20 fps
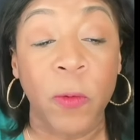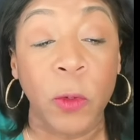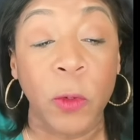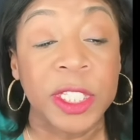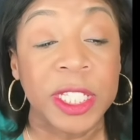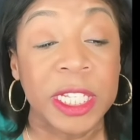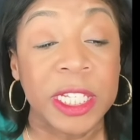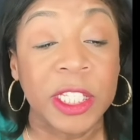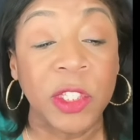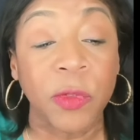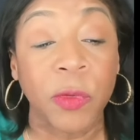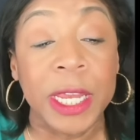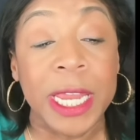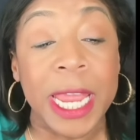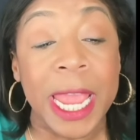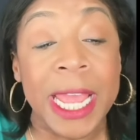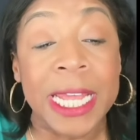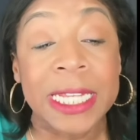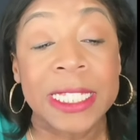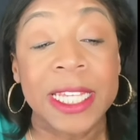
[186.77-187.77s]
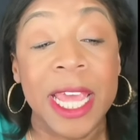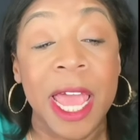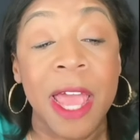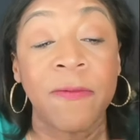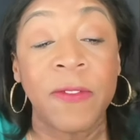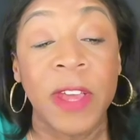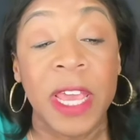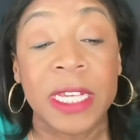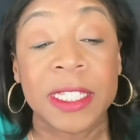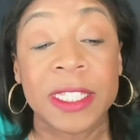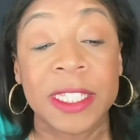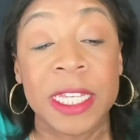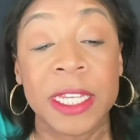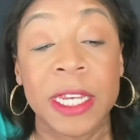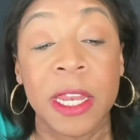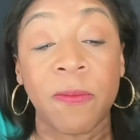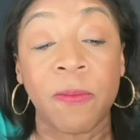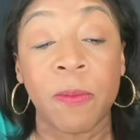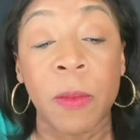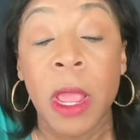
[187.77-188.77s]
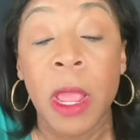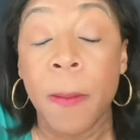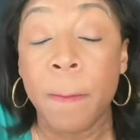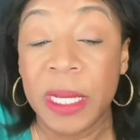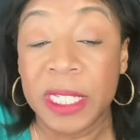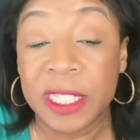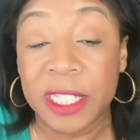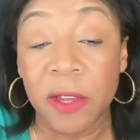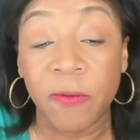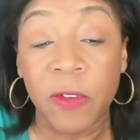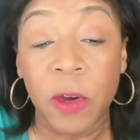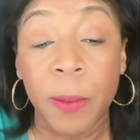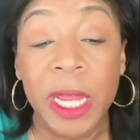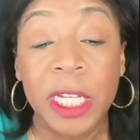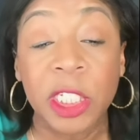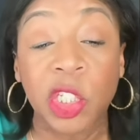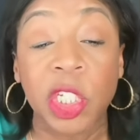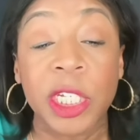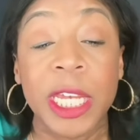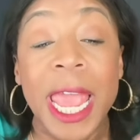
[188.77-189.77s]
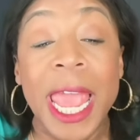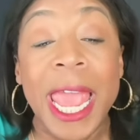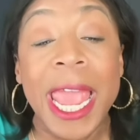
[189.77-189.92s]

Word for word: for censoring anti-vaccine and misinformation,